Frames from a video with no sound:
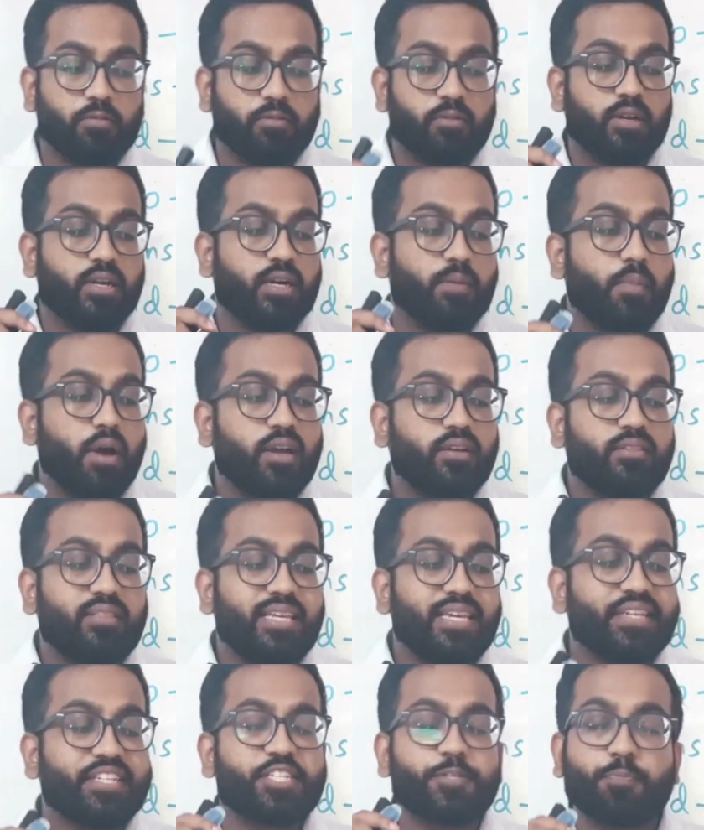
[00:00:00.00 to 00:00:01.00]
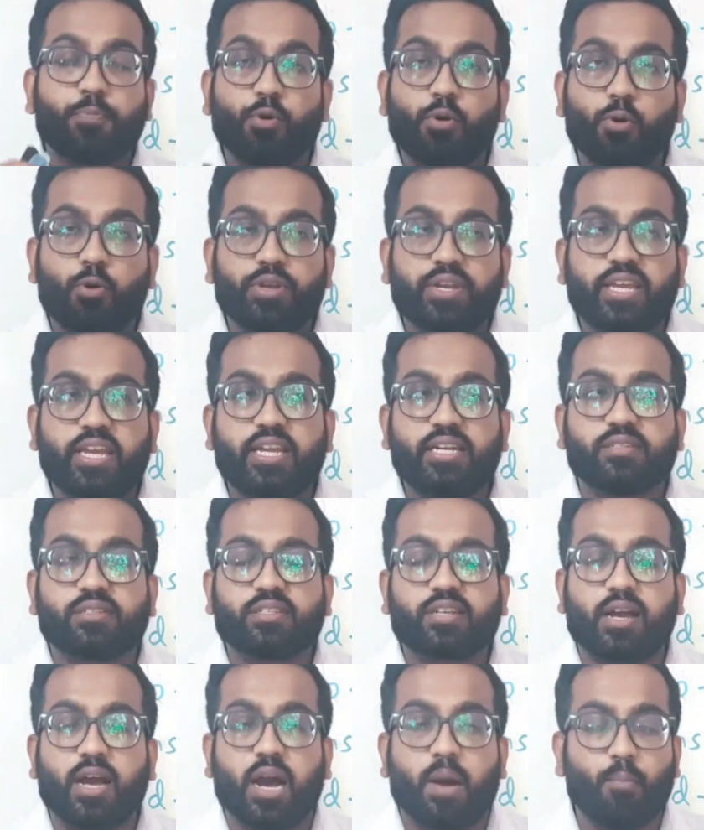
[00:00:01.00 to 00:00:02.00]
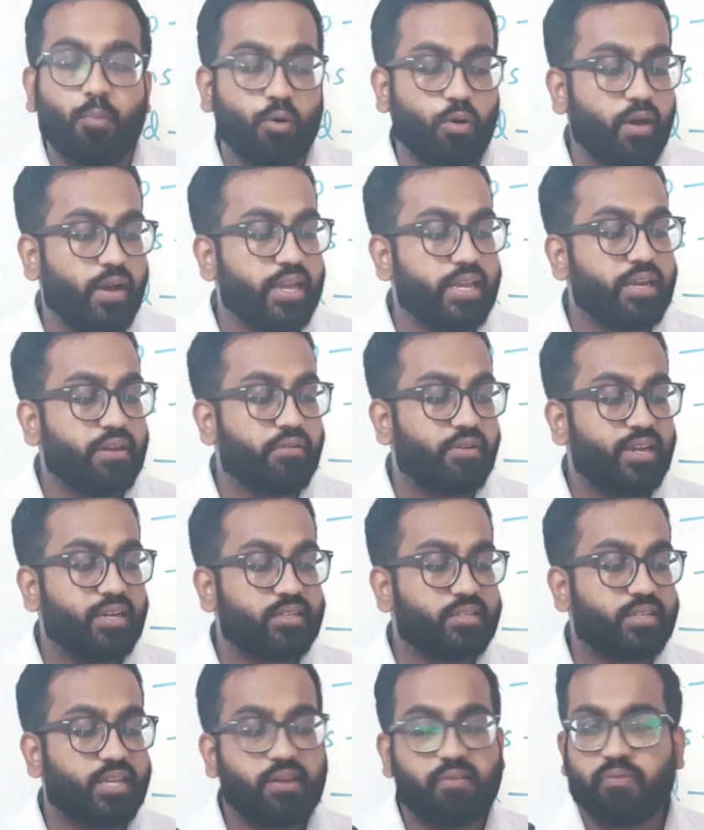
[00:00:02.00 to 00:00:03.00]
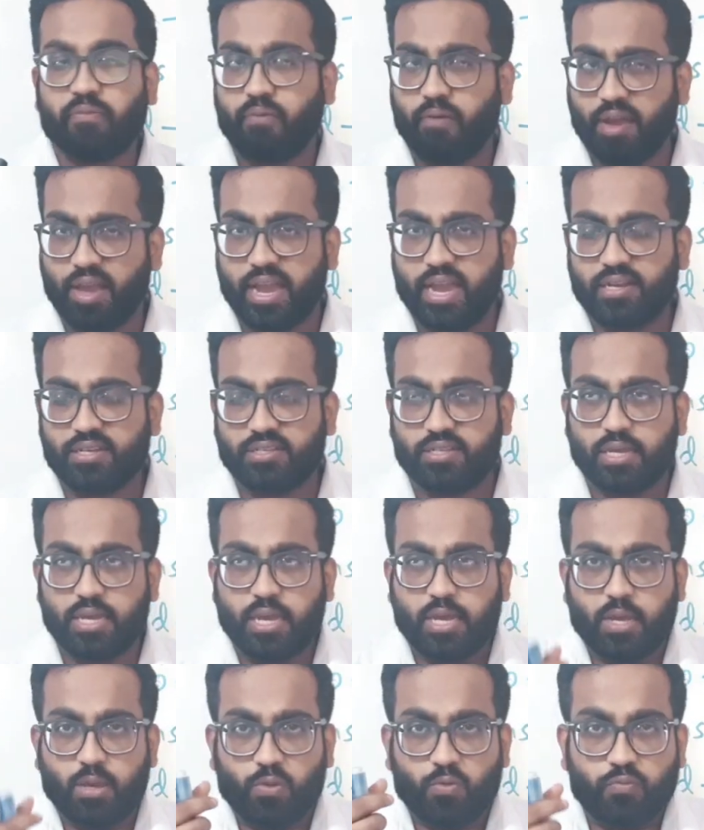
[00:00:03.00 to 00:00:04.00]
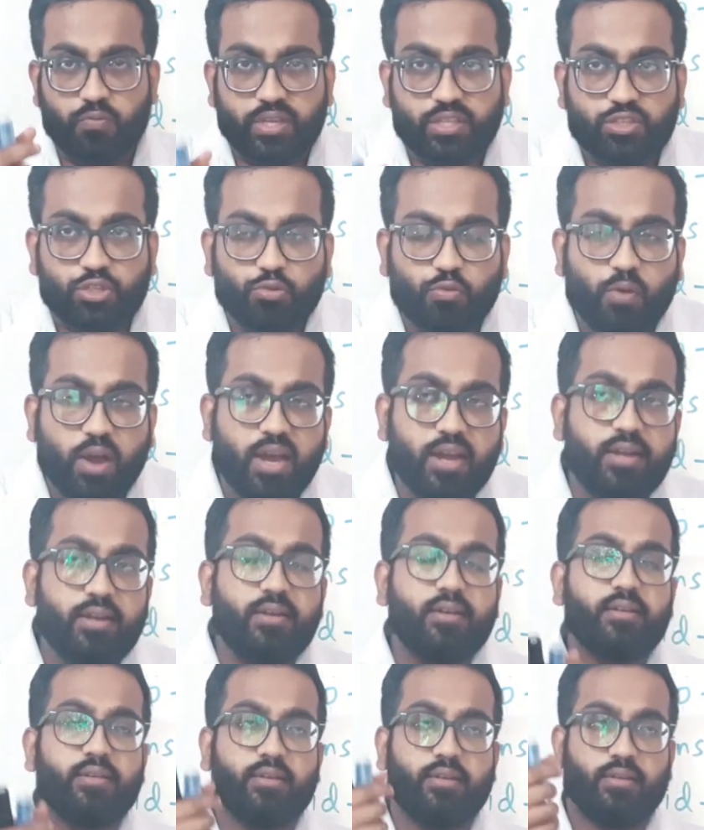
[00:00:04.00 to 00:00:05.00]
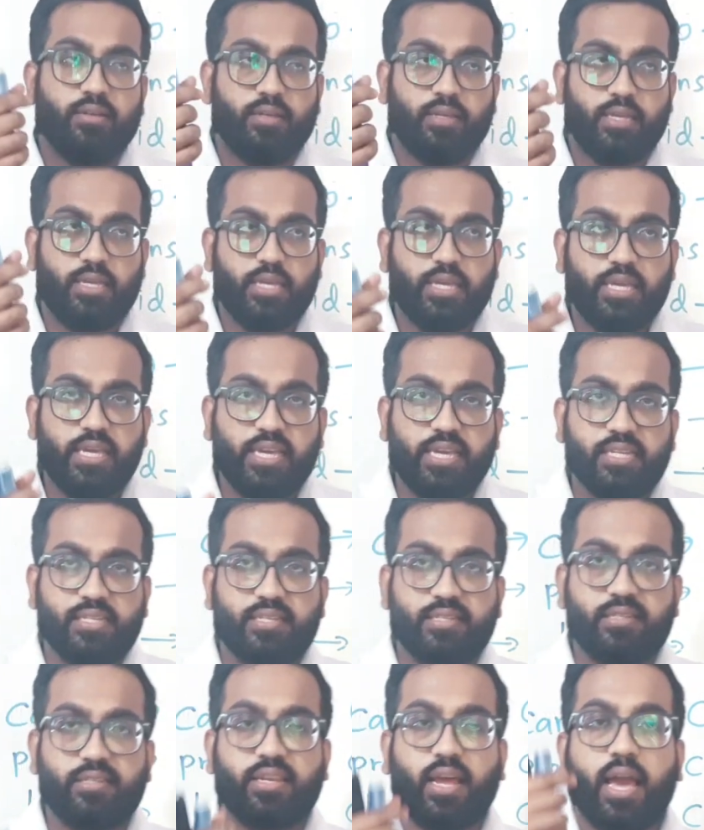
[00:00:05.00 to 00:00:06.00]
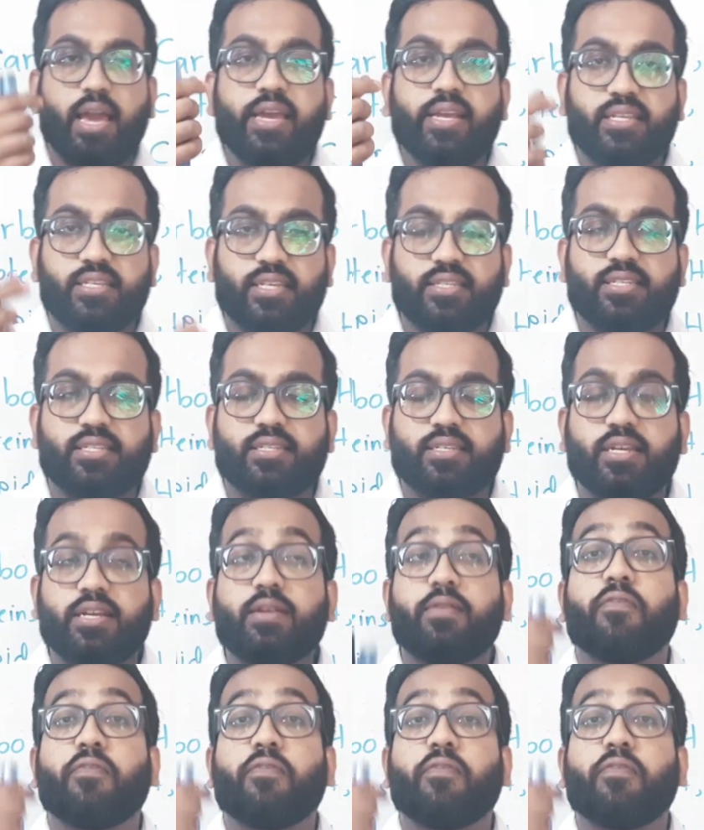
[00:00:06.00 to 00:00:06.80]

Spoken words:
Among these proteins, carbohydrates and fats, which one is digested